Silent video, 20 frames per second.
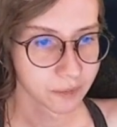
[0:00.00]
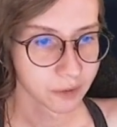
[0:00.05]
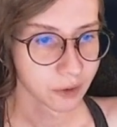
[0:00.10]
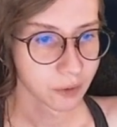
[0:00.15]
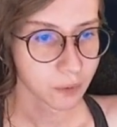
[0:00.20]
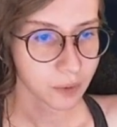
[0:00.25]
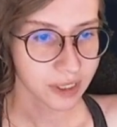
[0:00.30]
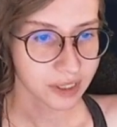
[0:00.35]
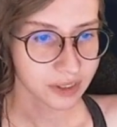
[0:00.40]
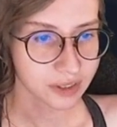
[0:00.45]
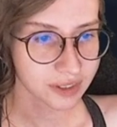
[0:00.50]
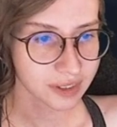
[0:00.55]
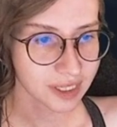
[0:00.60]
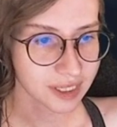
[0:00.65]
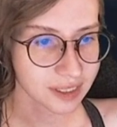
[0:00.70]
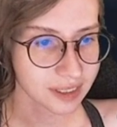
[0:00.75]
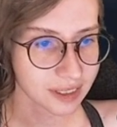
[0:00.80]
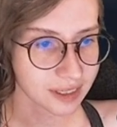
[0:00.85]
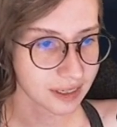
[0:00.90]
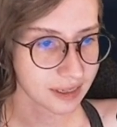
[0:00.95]
While the state
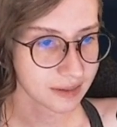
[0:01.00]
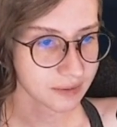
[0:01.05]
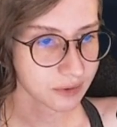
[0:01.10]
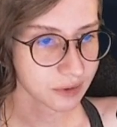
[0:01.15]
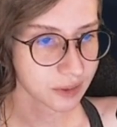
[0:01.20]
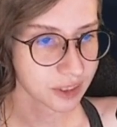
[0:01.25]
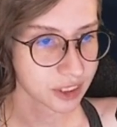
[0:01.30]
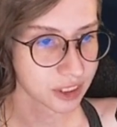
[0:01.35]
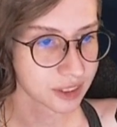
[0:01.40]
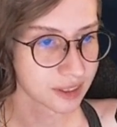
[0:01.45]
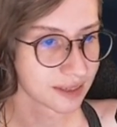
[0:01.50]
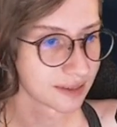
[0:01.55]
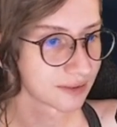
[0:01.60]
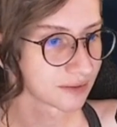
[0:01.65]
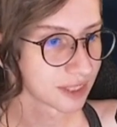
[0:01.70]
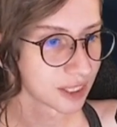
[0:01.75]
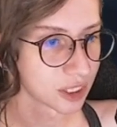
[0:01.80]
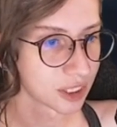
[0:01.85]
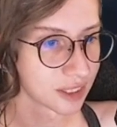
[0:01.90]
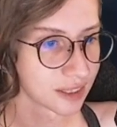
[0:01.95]
didn't have a legislative
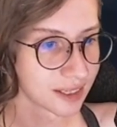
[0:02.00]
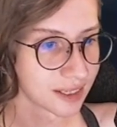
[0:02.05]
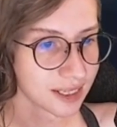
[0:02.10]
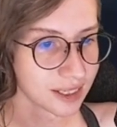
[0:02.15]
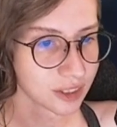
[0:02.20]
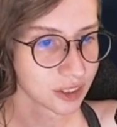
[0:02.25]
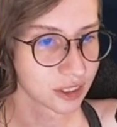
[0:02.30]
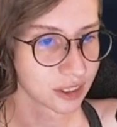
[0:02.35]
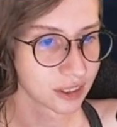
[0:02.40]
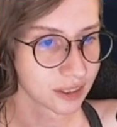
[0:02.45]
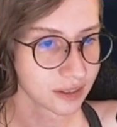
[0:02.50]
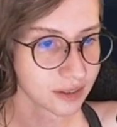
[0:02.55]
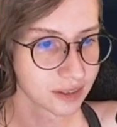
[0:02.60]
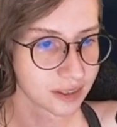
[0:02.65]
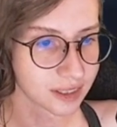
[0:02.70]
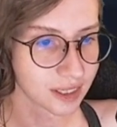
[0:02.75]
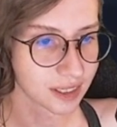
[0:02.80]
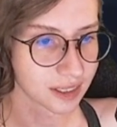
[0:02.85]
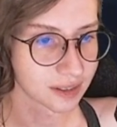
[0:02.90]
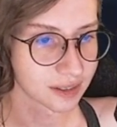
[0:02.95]
session last year, the
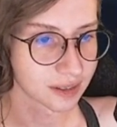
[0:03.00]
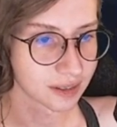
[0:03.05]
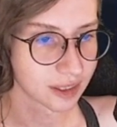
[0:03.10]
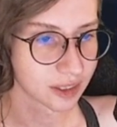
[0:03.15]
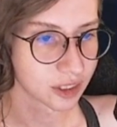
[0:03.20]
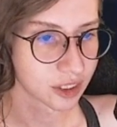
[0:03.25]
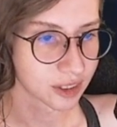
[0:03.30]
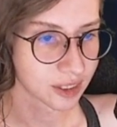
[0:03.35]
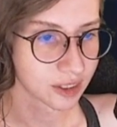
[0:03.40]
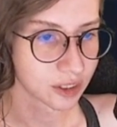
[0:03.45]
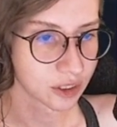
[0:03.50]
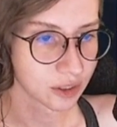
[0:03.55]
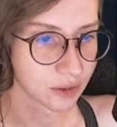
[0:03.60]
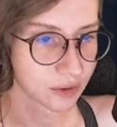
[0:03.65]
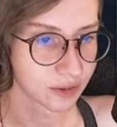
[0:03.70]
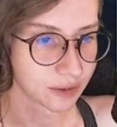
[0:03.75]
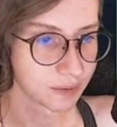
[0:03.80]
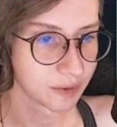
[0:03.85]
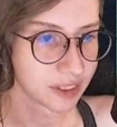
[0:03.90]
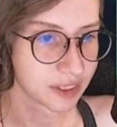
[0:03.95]
Texas legislature
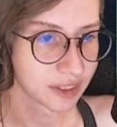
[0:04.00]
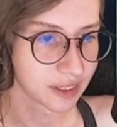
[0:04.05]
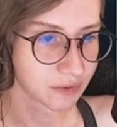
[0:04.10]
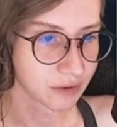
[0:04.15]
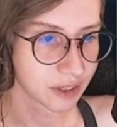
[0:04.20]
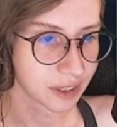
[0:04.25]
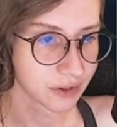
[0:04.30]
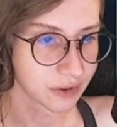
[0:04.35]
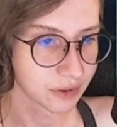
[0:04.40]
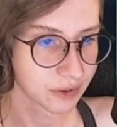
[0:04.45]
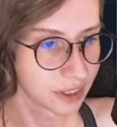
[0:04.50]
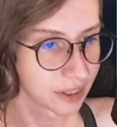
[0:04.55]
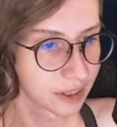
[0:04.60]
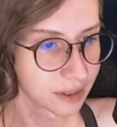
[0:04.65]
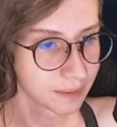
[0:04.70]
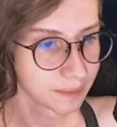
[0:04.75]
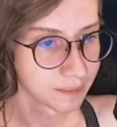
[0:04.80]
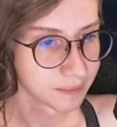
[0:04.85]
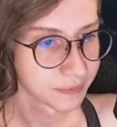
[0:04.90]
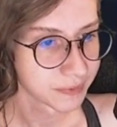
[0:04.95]
only meets every other
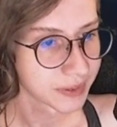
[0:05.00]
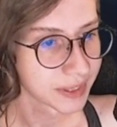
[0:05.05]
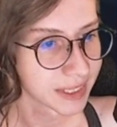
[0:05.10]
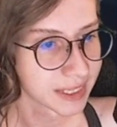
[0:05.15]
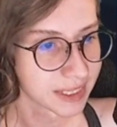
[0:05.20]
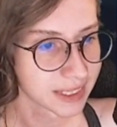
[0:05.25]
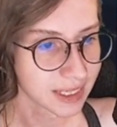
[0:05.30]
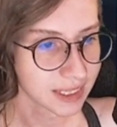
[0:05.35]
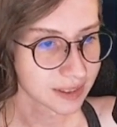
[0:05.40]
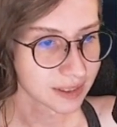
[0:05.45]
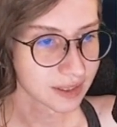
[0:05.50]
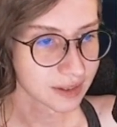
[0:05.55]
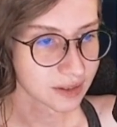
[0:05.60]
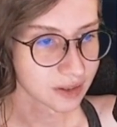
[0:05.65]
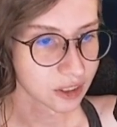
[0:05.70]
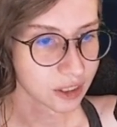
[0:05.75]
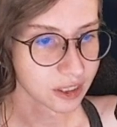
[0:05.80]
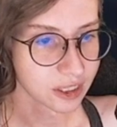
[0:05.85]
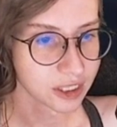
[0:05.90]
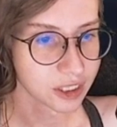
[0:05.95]
year, Texas
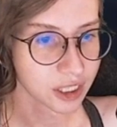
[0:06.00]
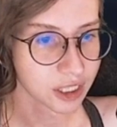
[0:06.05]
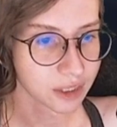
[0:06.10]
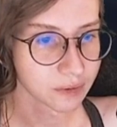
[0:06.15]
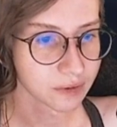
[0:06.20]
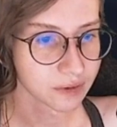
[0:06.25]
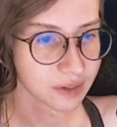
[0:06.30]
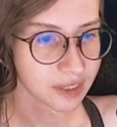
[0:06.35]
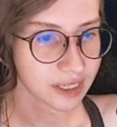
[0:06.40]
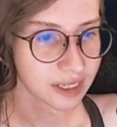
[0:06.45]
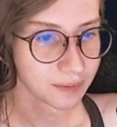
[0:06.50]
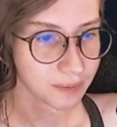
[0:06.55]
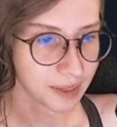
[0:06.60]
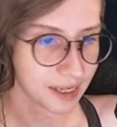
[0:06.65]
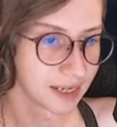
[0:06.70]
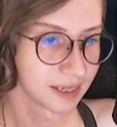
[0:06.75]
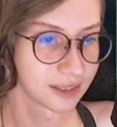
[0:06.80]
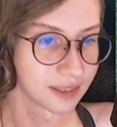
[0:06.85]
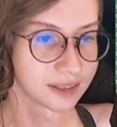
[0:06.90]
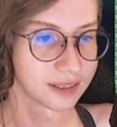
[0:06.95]
Attorney General Ken
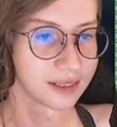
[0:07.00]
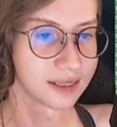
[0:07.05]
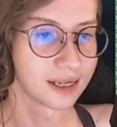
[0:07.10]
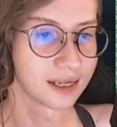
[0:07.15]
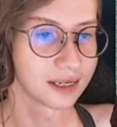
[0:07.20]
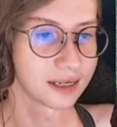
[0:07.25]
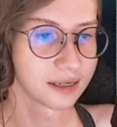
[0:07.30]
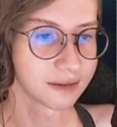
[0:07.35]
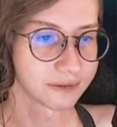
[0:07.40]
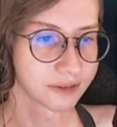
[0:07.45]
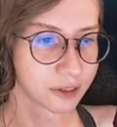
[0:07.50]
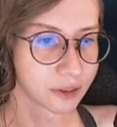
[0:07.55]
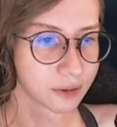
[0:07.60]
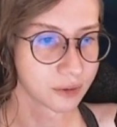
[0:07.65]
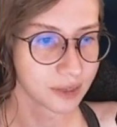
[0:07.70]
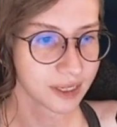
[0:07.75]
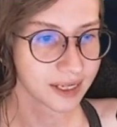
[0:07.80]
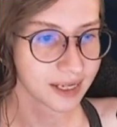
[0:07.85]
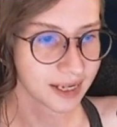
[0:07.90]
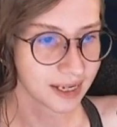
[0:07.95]
Paxton and Governor
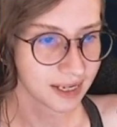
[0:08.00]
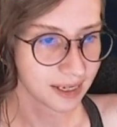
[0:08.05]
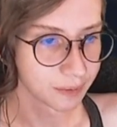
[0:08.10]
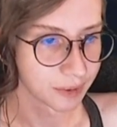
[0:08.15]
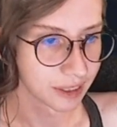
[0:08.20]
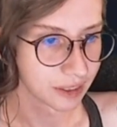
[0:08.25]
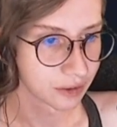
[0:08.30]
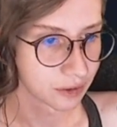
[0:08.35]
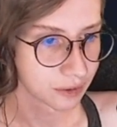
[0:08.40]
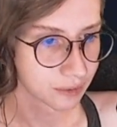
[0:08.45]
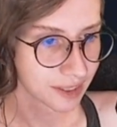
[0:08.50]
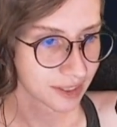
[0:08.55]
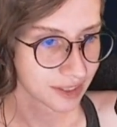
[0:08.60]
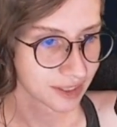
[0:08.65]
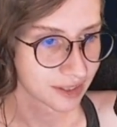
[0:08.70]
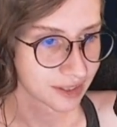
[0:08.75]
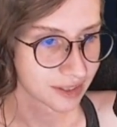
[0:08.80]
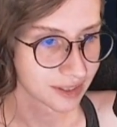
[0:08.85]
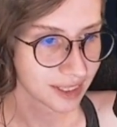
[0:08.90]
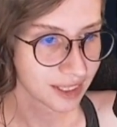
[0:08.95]
Greg Abbott directed
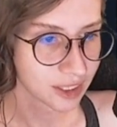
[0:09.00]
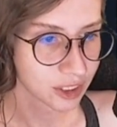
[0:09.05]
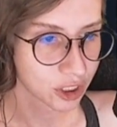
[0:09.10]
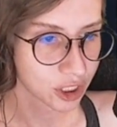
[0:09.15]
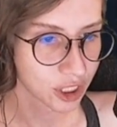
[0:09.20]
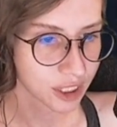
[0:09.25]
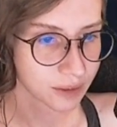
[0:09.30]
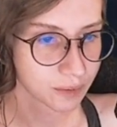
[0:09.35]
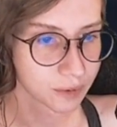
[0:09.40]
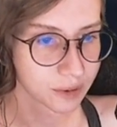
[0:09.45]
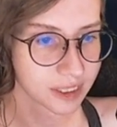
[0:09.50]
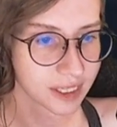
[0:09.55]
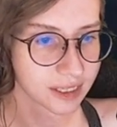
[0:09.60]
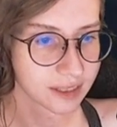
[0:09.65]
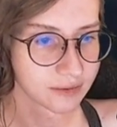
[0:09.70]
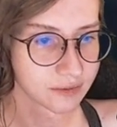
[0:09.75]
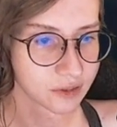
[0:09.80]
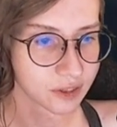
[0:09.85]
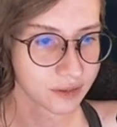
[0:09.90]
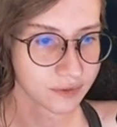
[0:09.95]
the state's Child
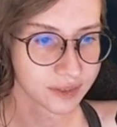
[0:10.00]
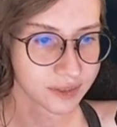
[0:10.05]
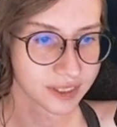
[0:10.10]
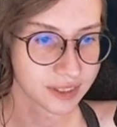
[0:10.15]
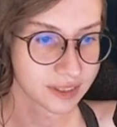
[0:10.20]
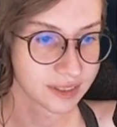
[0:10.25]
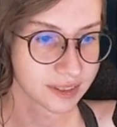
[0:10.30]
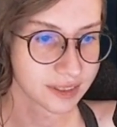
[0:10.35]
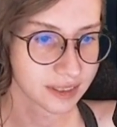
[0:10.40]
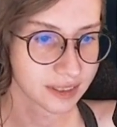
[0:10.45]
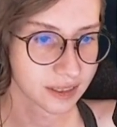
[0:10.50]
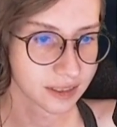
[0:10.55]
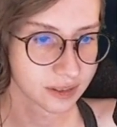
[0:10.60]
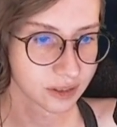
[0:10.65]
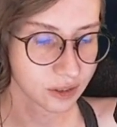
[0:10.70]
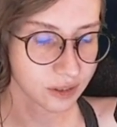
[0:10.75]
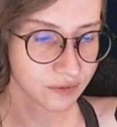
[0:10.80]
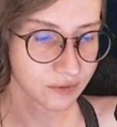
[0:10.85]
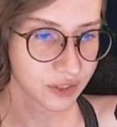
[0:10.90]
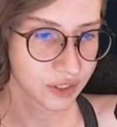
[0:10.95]
Protective
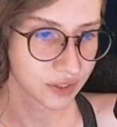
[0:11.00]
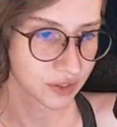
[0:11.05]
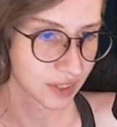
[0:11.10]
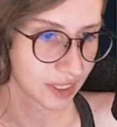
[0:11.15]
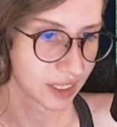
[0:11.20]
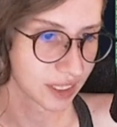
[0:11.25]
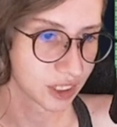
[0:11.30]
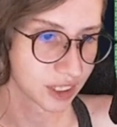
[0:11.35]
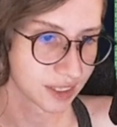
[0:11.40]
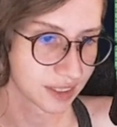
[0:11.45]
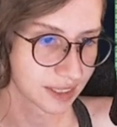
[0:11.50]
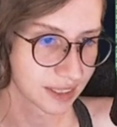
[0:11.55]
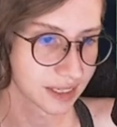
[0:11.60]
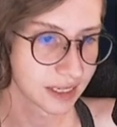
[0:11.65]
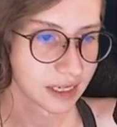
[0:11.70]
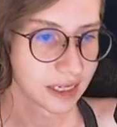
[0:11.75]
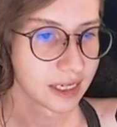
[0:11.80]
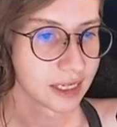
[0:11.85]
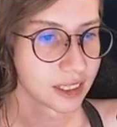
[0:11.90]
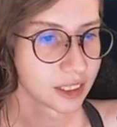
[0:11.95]
Services Agency
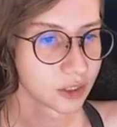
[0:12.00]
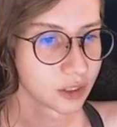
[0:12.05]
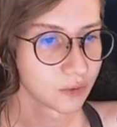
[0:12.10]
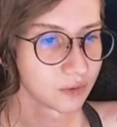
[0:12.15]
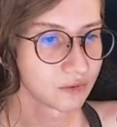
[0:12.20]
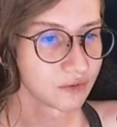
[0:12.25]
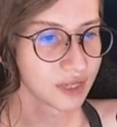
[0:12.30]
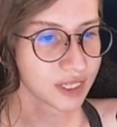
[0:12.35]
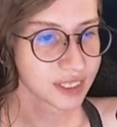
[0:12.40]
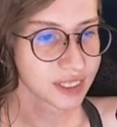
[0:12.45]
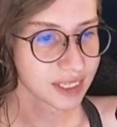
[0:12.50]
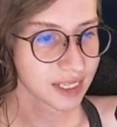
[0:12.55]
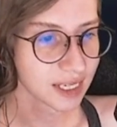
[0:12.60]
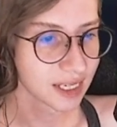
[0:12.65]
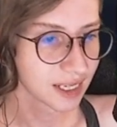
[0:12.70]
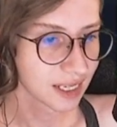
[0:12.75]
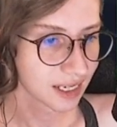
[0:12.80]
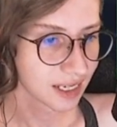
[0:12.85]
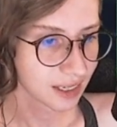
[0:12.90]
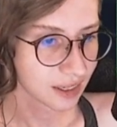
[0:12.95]
to investigate
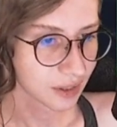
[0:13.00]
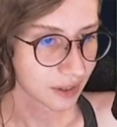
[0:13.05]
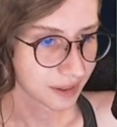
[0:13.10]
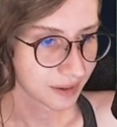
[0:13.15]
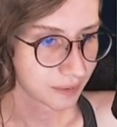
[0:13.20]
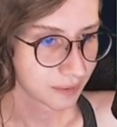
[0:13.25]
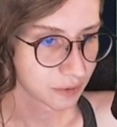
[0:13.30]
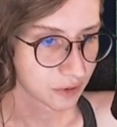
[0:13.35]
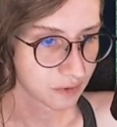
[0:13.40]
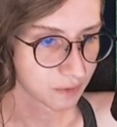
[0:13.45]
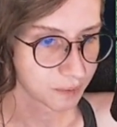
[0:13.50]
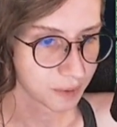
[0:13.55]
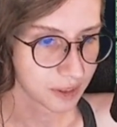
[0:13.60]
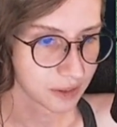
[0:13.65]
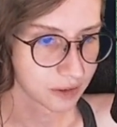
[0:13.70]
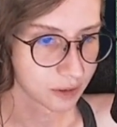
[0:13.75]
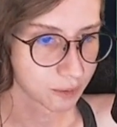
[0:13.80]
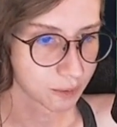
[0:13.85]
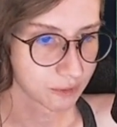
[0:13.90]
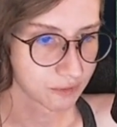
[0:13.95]
any claims of
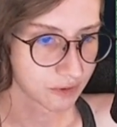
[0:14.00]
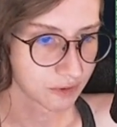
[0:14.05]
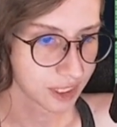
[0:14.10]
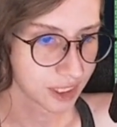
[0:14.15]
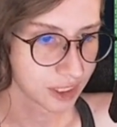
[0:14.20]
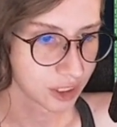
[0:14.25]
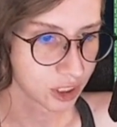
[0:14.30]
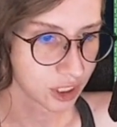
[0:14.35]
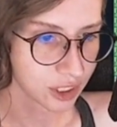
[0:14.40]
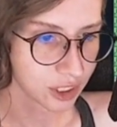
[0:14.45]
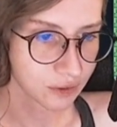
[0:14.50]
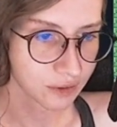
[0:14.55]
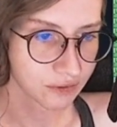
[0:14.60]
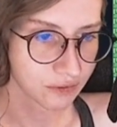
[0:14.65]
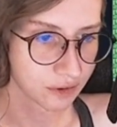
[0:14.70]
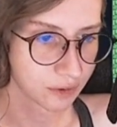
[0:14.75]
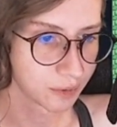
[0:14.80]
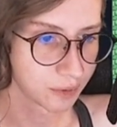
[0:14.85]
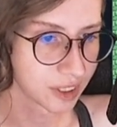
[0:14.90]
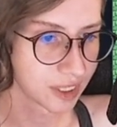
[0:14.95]
parents providing
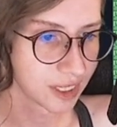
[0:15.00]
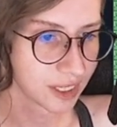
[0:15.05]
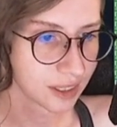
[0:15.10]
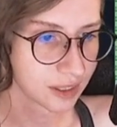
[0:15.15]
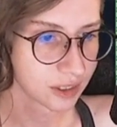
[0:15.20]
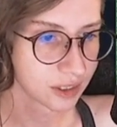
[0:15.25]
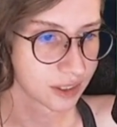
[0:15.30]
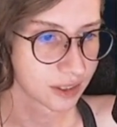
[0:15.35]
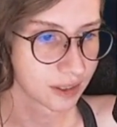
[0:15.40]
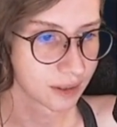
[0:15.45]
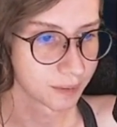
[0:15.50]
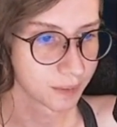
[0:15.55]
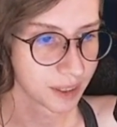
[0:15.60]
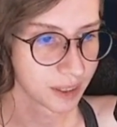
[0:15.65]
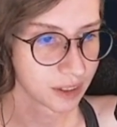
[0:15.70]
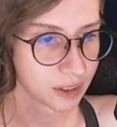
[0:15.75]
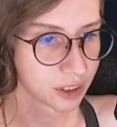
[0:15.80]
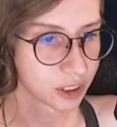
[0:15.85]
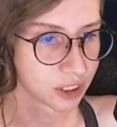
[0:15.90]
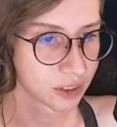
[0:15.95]
gender-affirming care to their
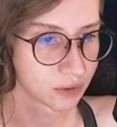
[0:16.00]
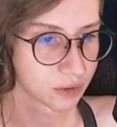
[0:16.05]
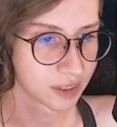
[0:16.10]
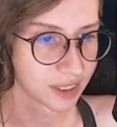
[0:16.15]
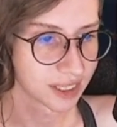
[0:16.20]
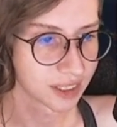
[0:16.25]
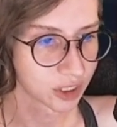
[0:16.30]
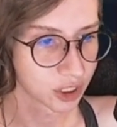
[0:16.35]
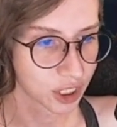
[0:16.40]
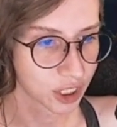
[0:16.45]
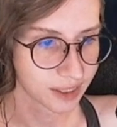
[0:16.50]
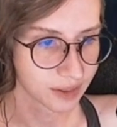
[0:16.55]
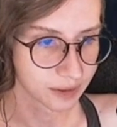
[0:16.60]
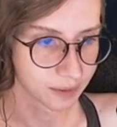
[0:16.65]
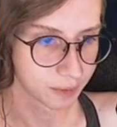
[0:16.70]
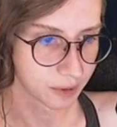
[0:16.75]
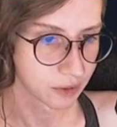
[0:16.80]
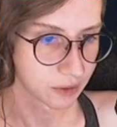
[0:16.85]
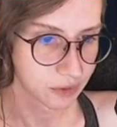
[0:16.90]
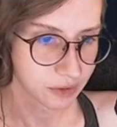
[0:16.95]
minor children as child
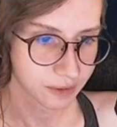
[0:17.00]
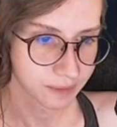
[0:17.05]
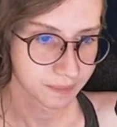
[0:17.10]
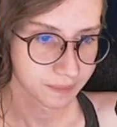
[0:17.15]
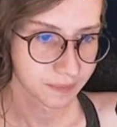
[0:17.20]
abuse.